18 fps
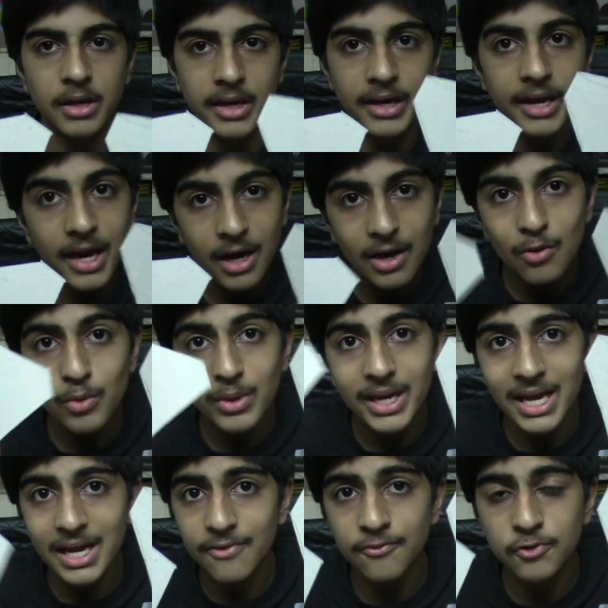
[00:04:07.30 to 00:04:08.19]
And now
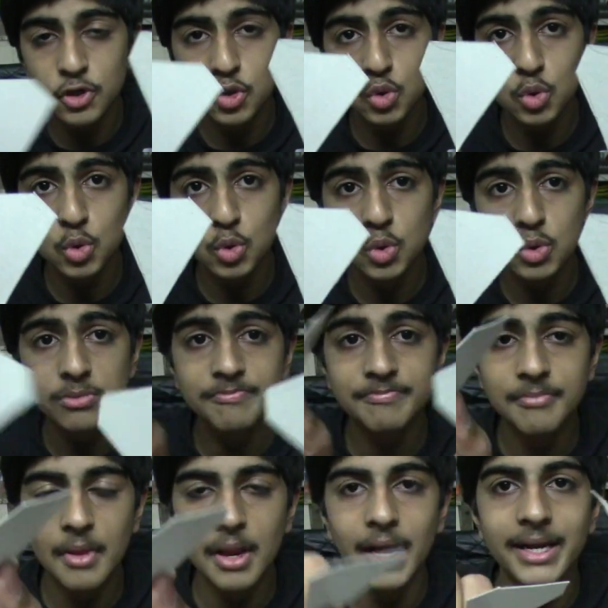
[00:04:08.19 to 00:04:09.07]
we have two
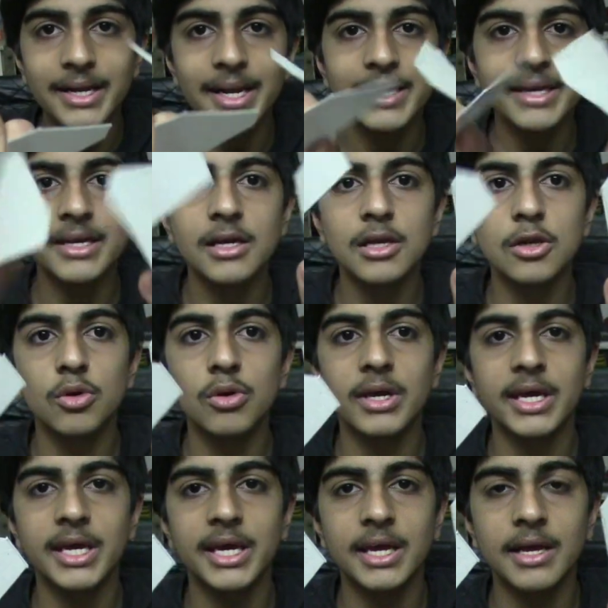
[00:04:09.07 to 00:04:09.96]
identical
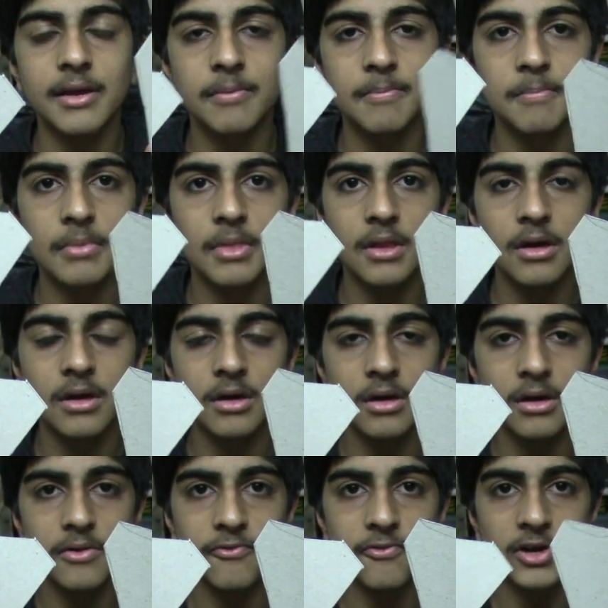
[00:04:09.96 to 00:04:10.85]
looking
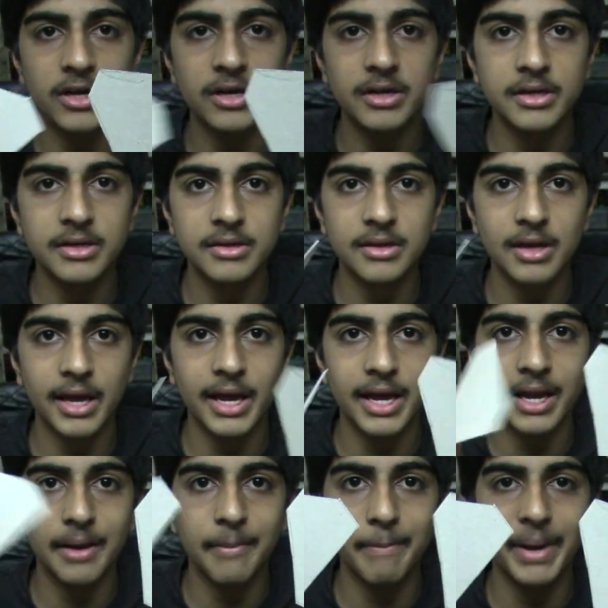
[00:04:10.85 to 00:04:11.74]
front
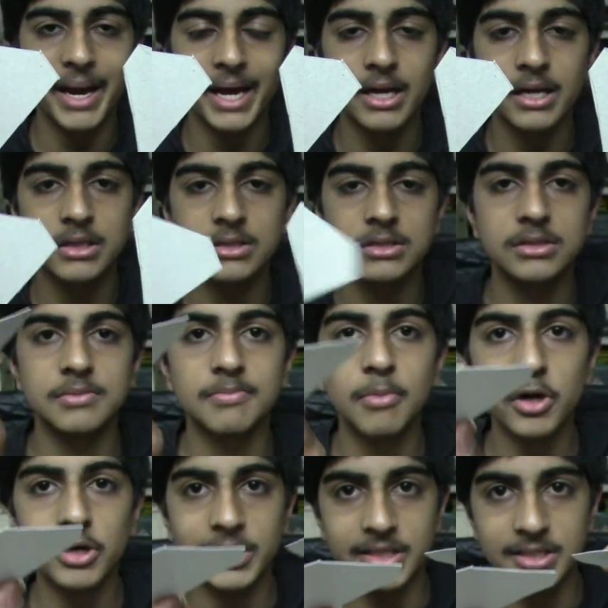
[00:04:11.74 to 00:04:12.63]
and back
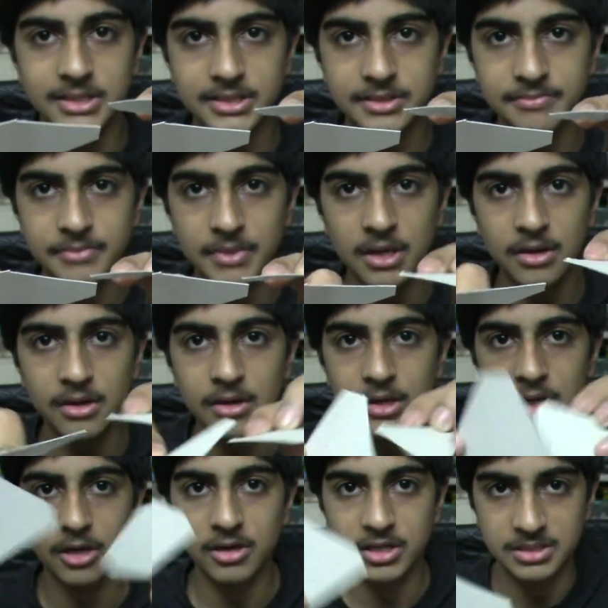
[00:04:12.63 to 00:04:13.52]
bodies.
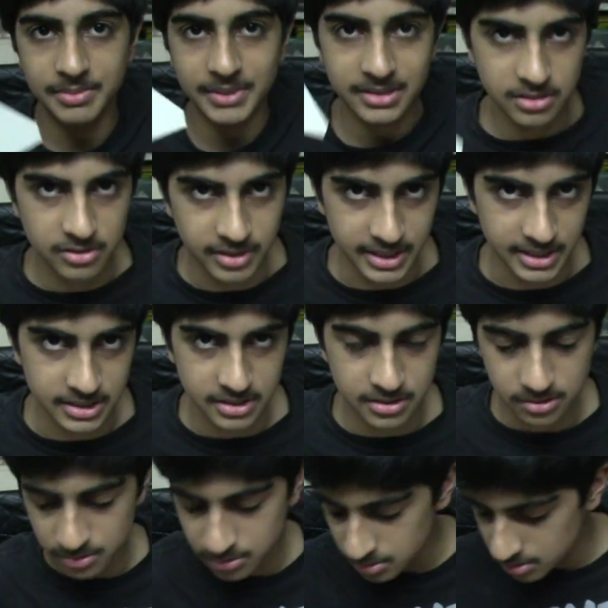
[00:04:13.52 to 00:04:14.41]
Now let's make the rest.